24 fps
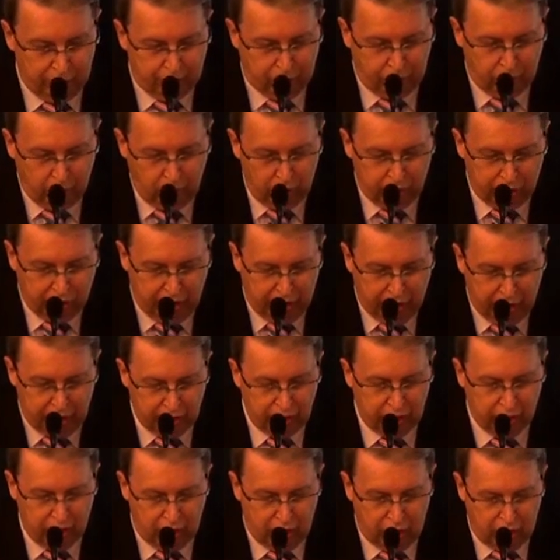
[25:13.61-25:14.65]

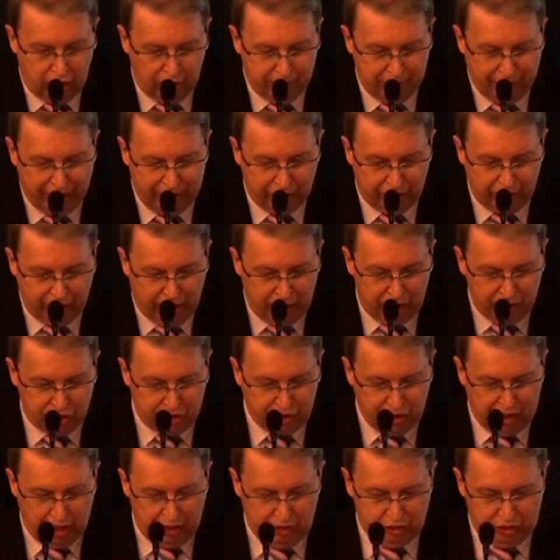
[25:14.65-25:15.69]
Prudent or mental
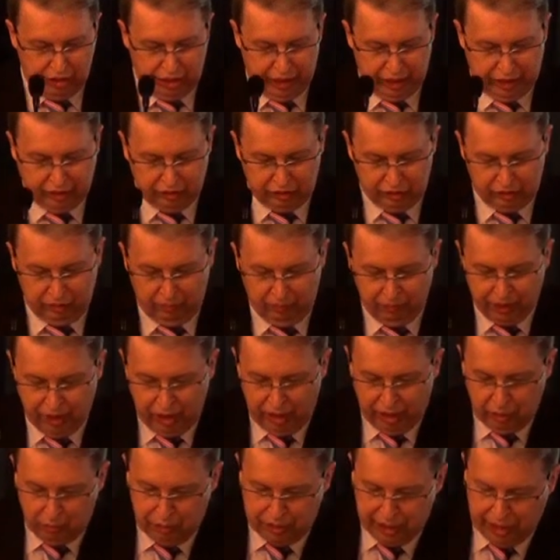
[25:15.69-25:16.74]
soundness.
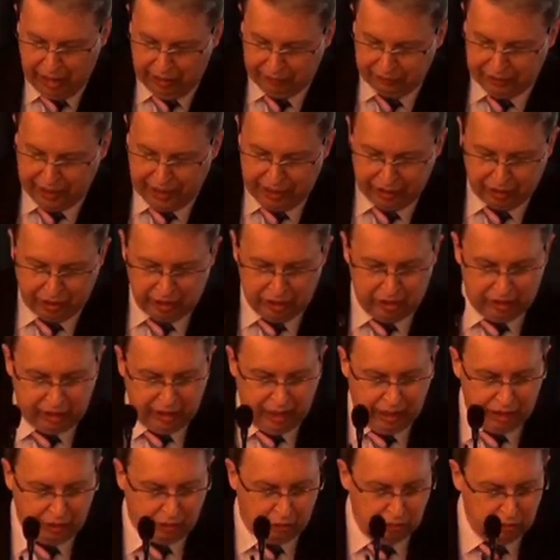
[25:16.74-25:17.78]
And we have that in
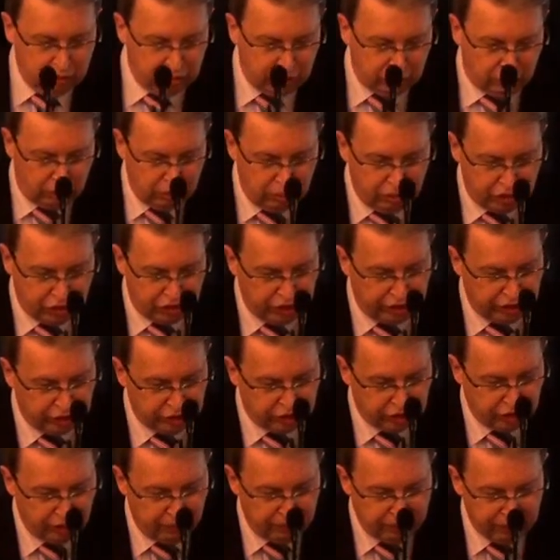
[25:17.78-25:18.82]
Titus
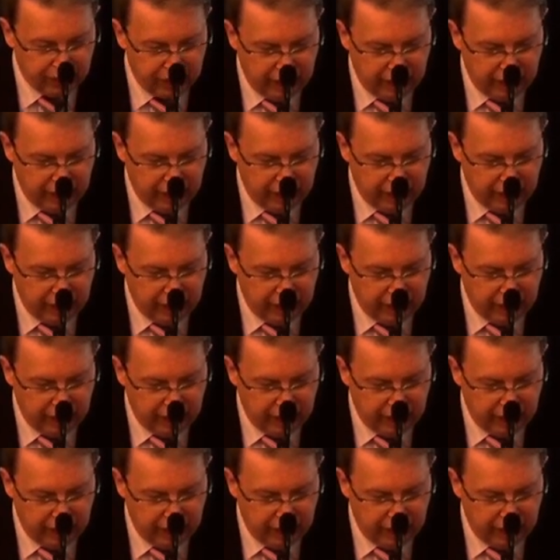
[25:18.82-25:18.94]
2.6.